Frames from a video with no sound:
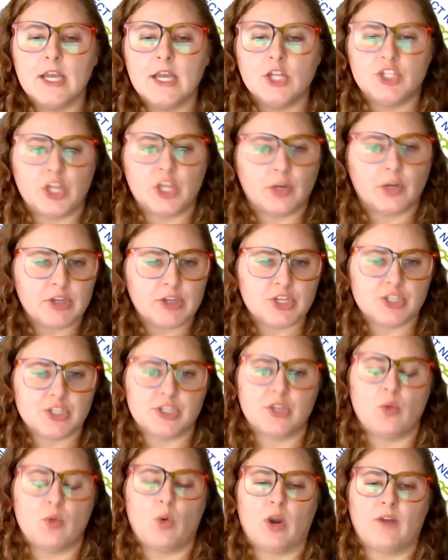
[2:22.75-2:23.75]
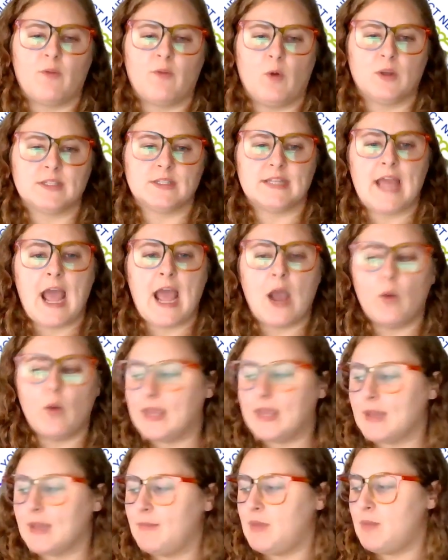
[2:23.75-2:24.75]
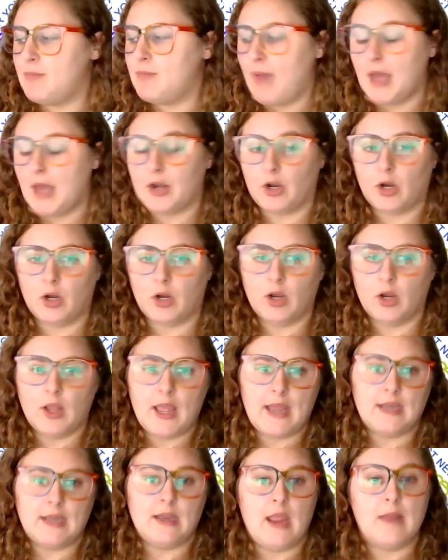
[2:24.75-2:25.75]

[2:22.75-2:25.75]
generations in the workforce and how we can be better and,